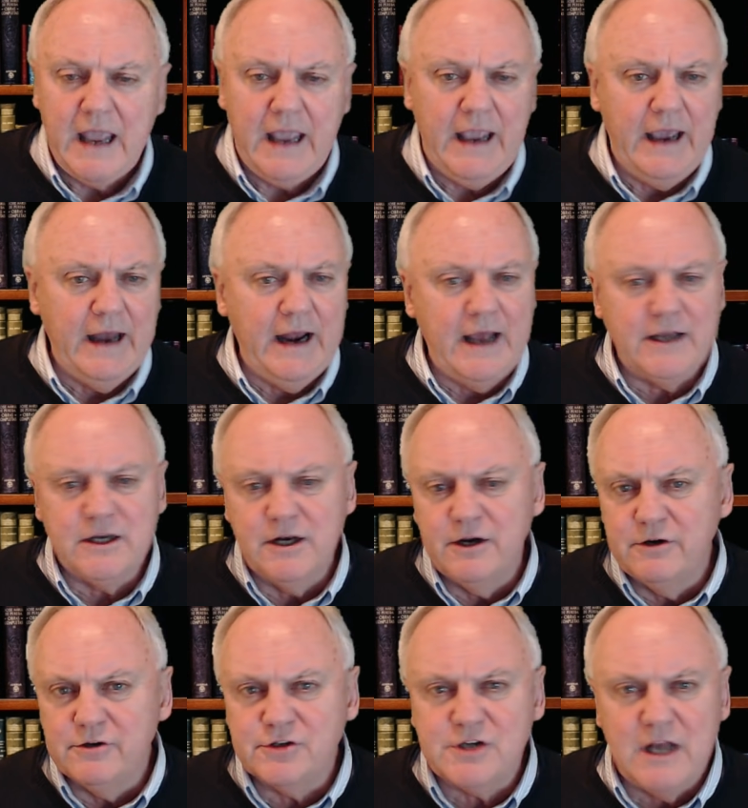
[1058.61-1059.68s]
And I can
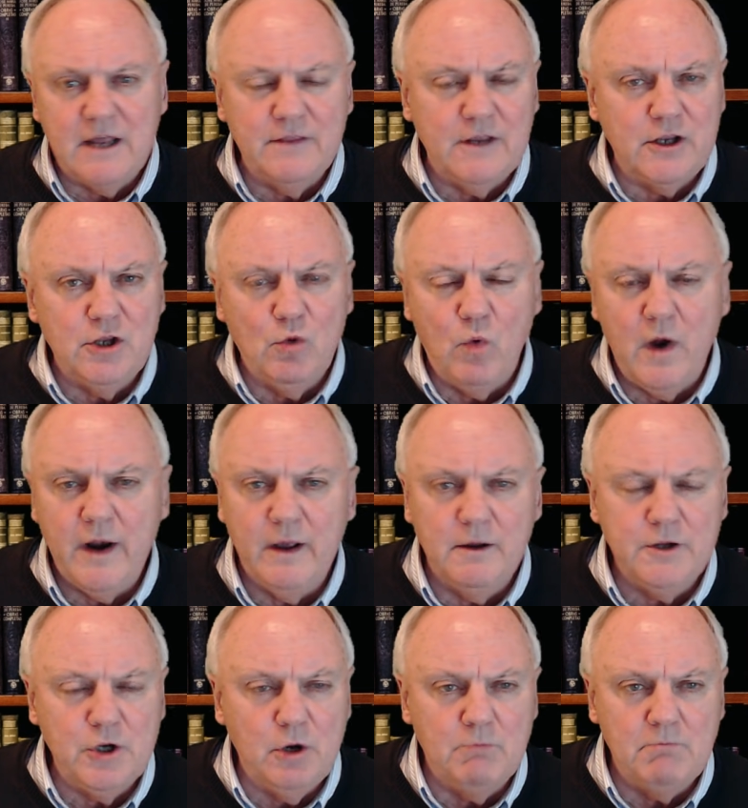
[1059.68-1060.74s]
understand that you want to,
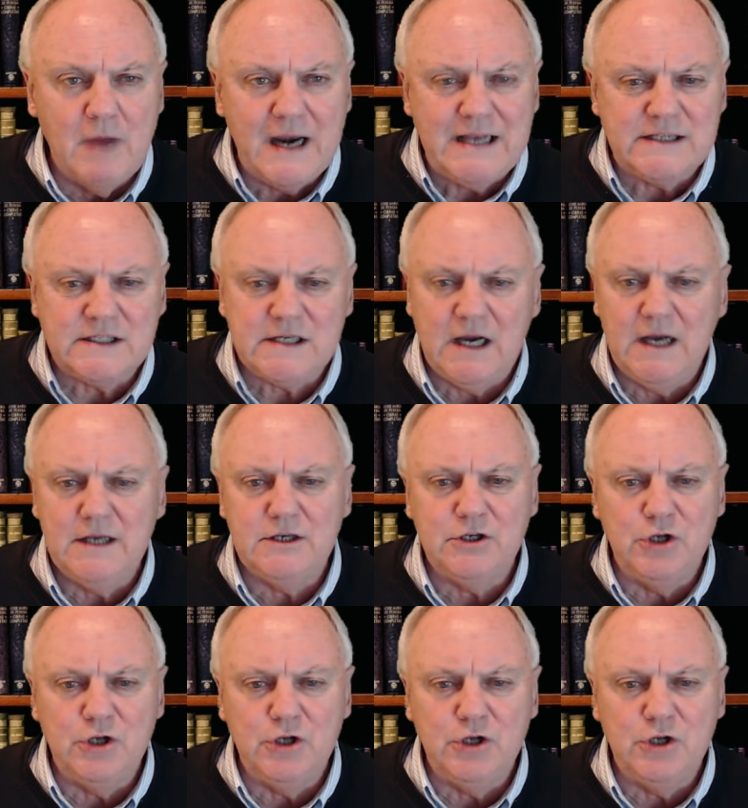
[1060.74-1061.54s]
you know, money's tight.